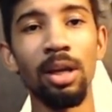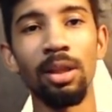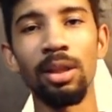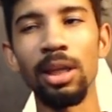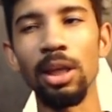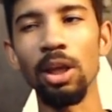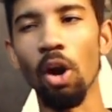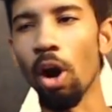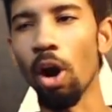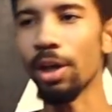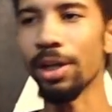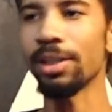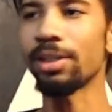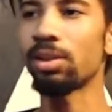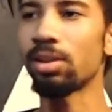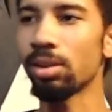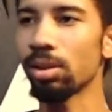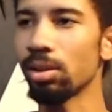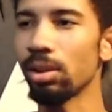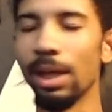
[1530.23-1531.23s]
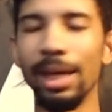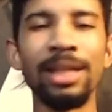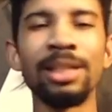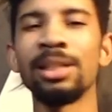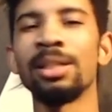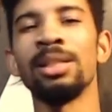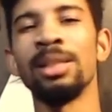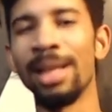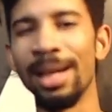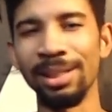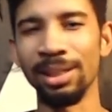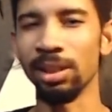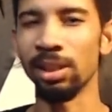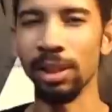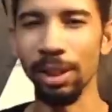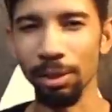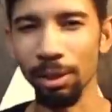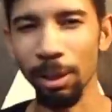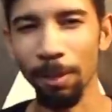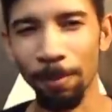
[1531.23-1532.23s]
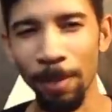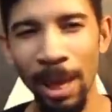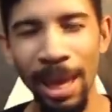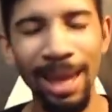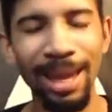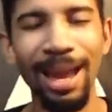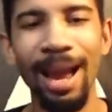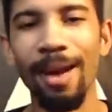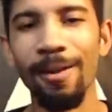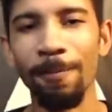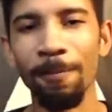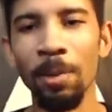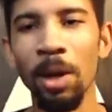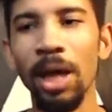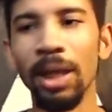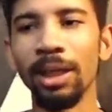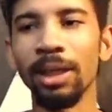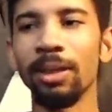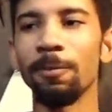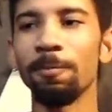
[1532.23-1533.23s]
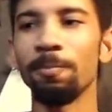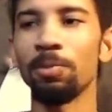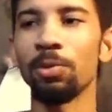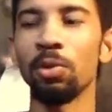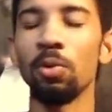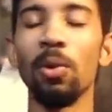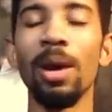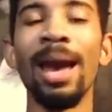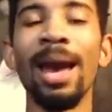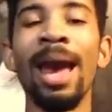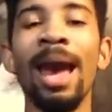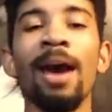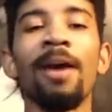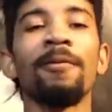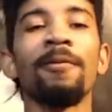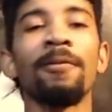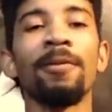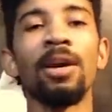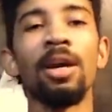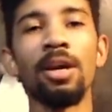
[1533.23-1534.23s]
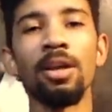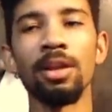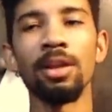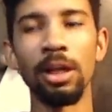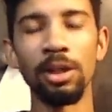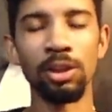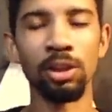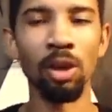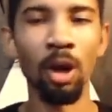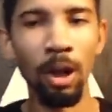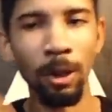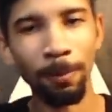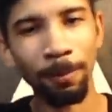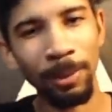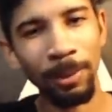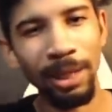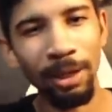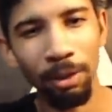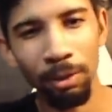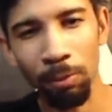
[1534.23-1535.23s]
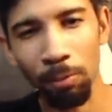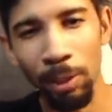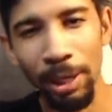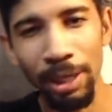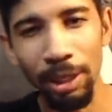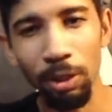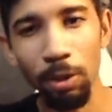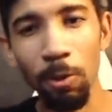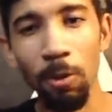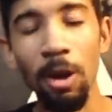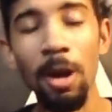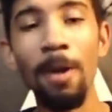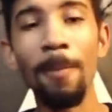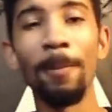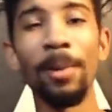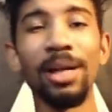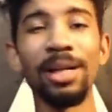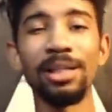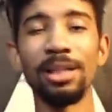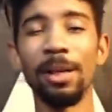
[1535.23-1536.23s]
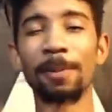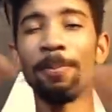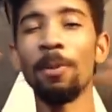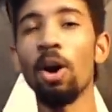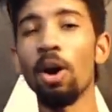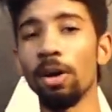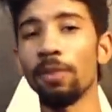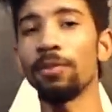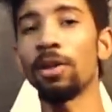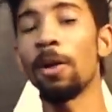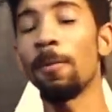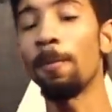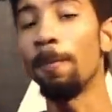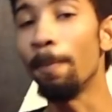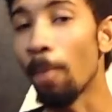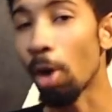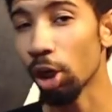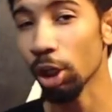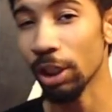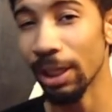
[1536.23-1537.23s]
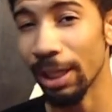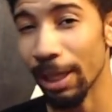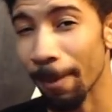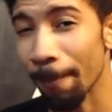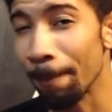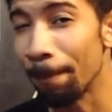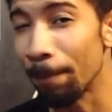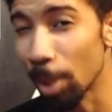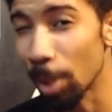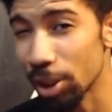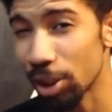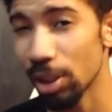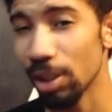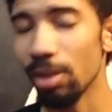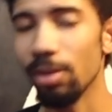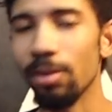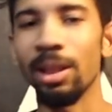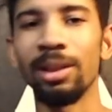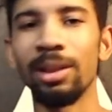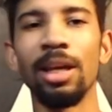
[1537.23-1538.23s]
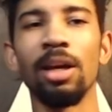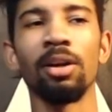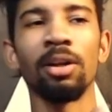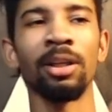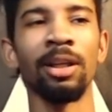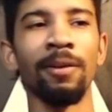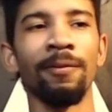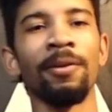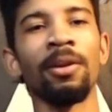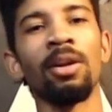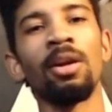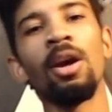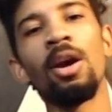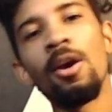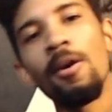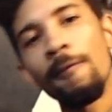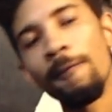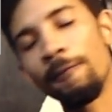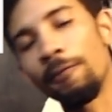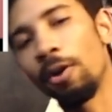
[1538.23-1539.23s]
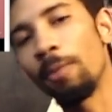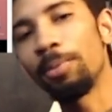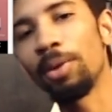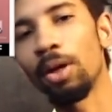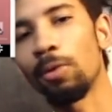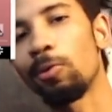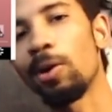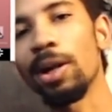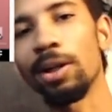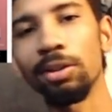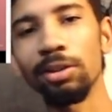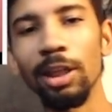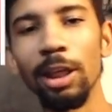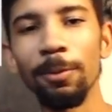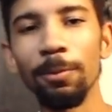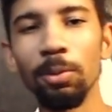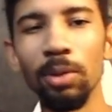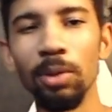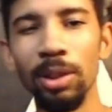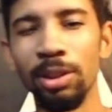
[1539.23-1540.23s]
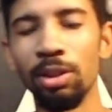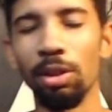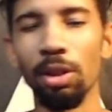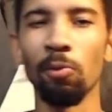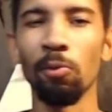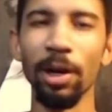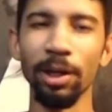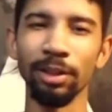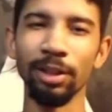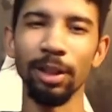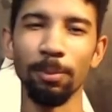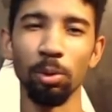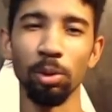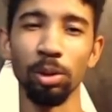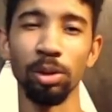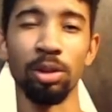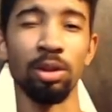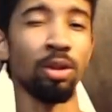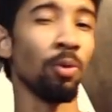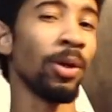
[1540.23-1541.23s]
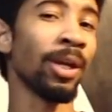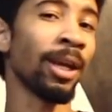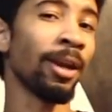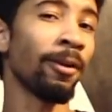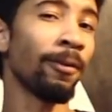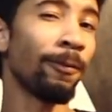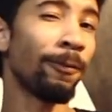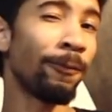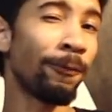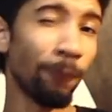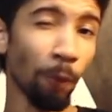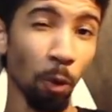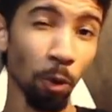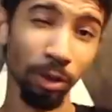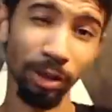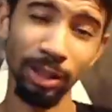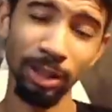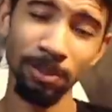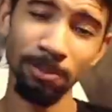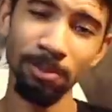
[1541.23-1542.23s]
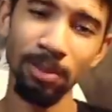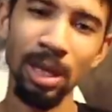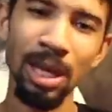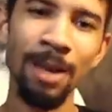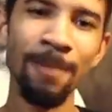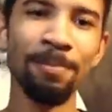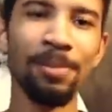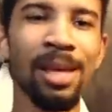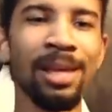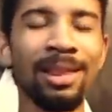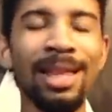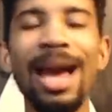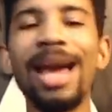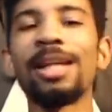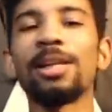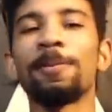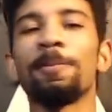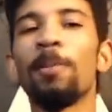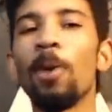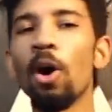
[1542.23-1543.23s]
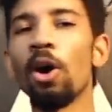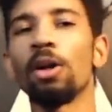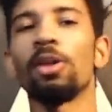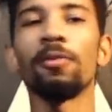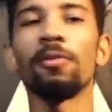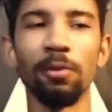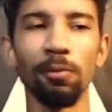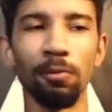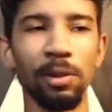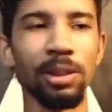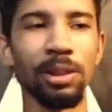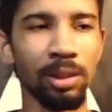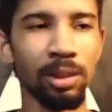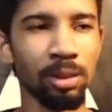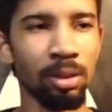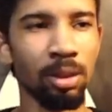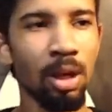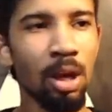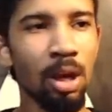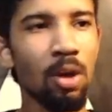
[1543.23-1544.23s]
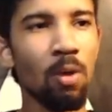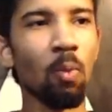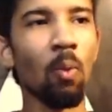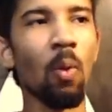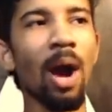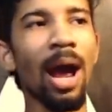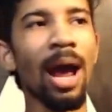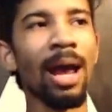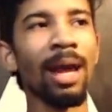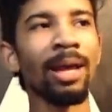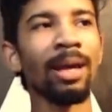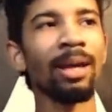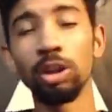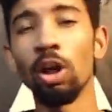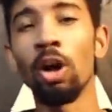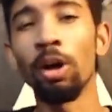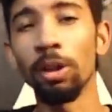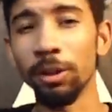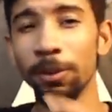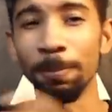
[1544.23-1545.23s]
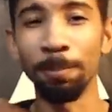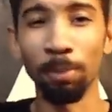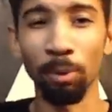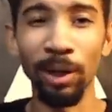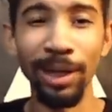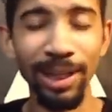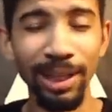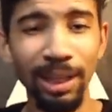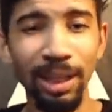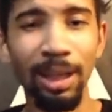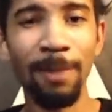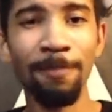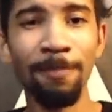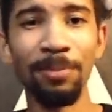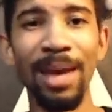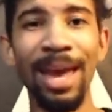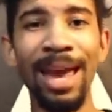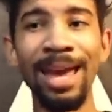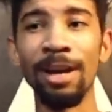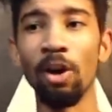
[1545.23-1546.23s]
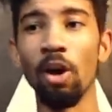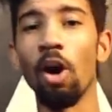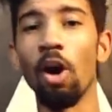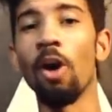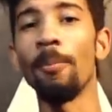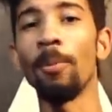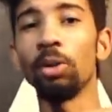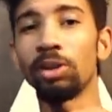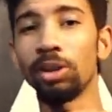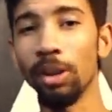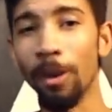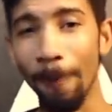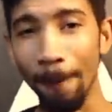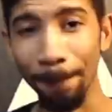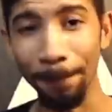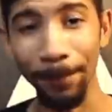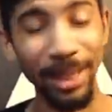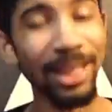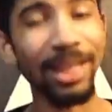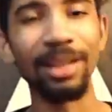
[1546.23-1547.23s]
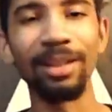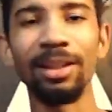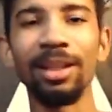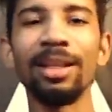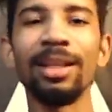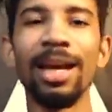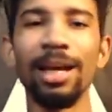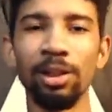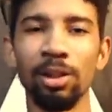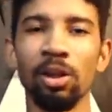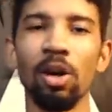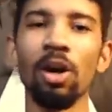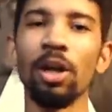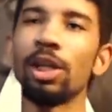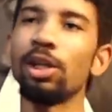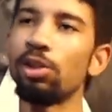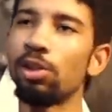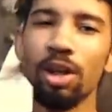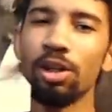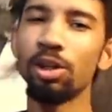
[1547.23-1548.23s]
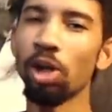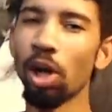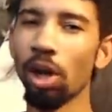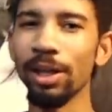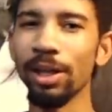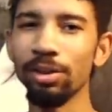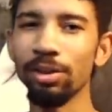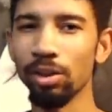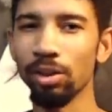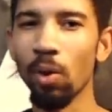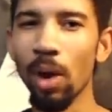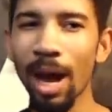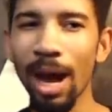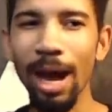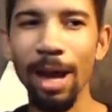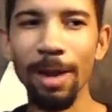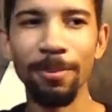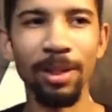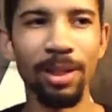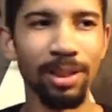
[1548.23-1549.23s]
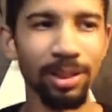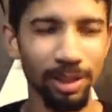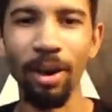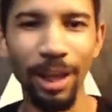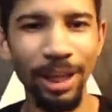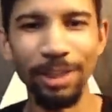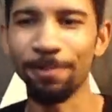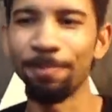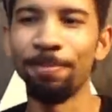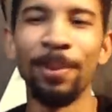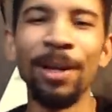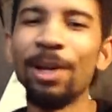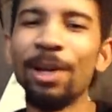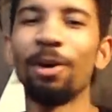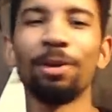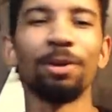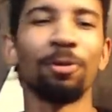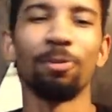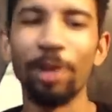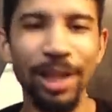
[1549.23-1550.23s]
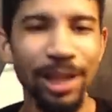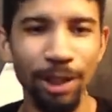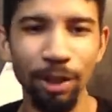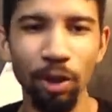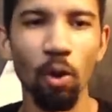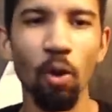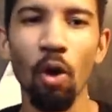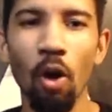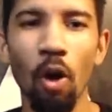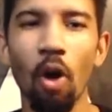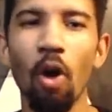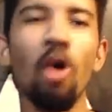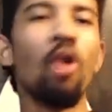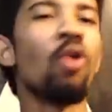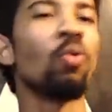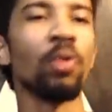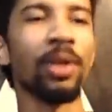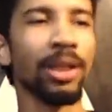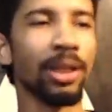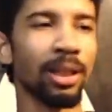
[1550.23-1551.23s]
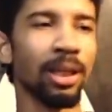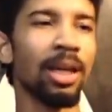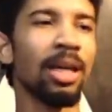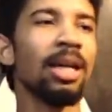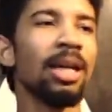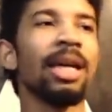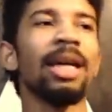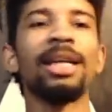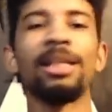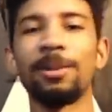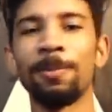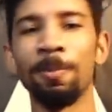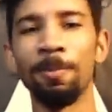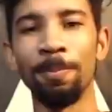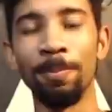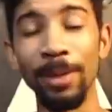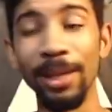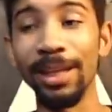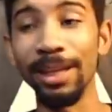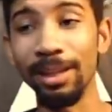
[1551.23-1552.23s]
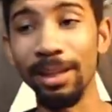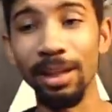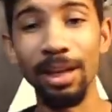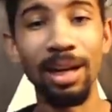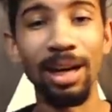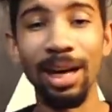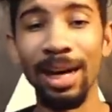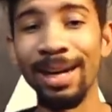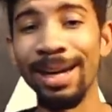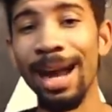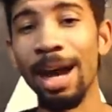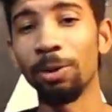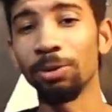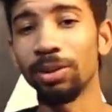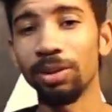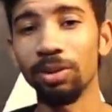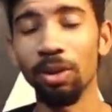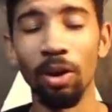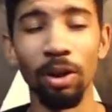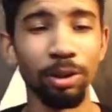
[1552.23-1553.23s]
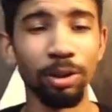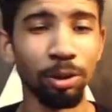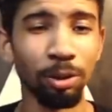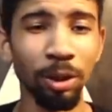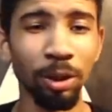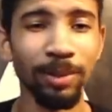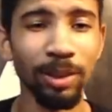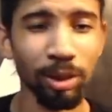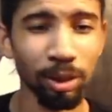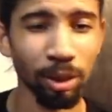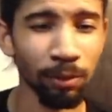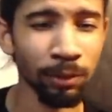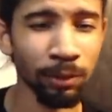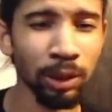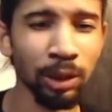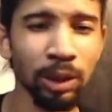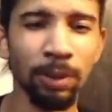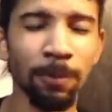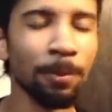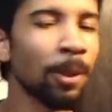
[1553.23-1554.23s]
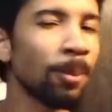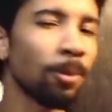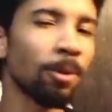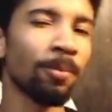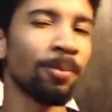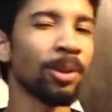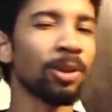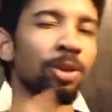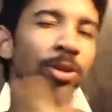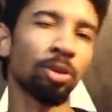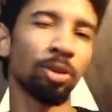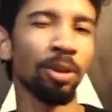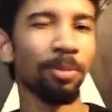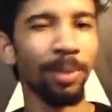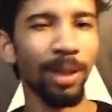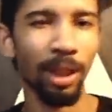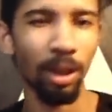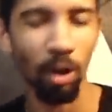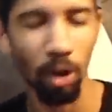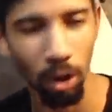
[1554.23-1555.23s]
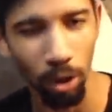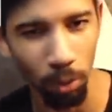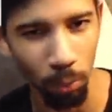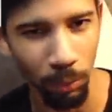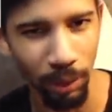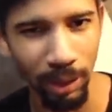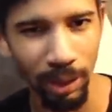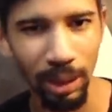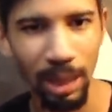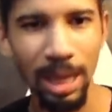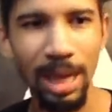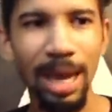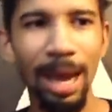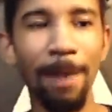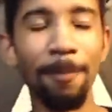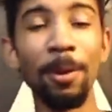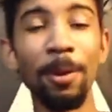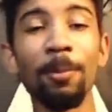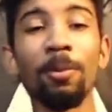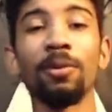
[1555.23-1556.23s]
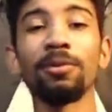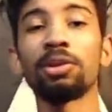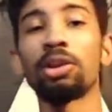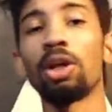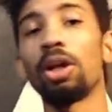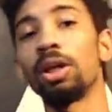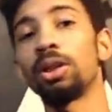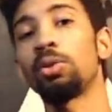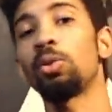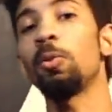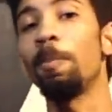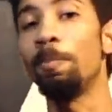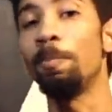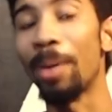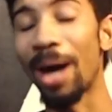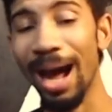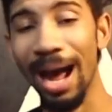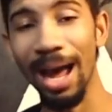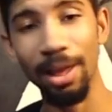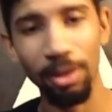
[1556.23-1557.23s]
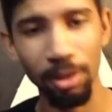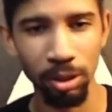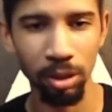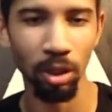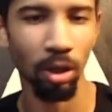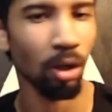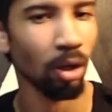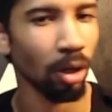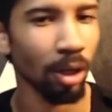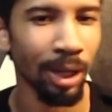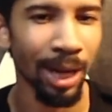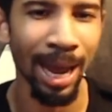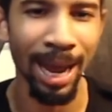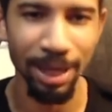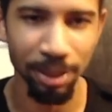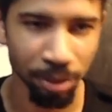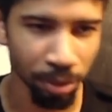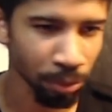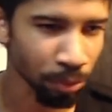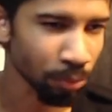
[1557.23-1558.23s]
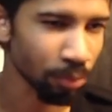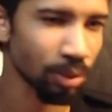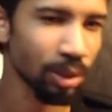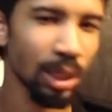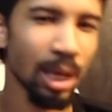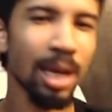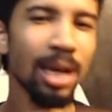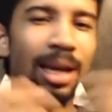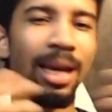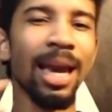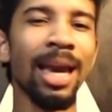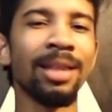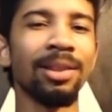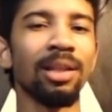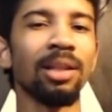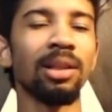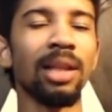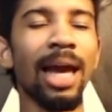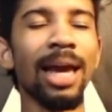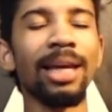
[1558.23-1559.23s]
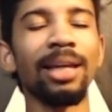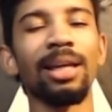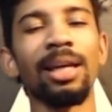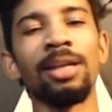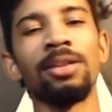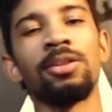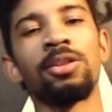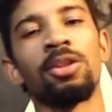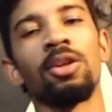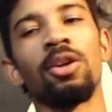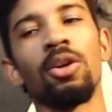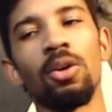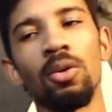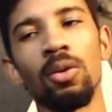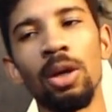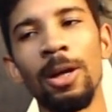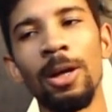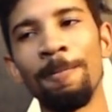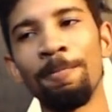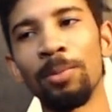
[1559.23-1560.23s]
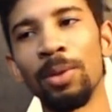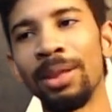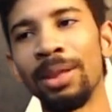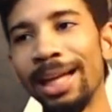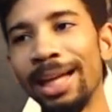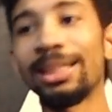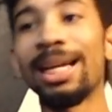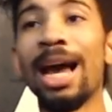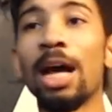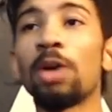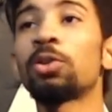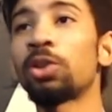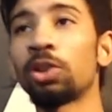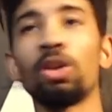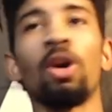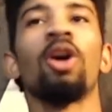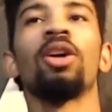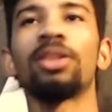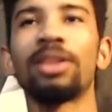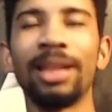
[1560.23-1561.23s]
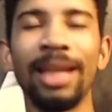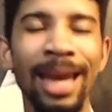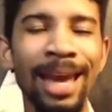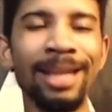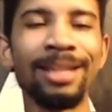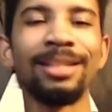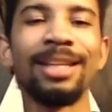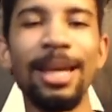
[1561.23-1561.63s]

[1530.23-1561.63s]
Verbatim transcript: the artist isn't necessarily paying out of pocket to have their song played on the radio, but it is a part of their marketing budget that they are given from their record label. And so their record label is doing it for them. And that is part of the reason why songs break. And almost immediately that song is charting so high because it's been on the radio all week. It's been announced on streaming services and people have been streaming it all week. And people have started to buy the song on iTunes and the like. And so that's how songs can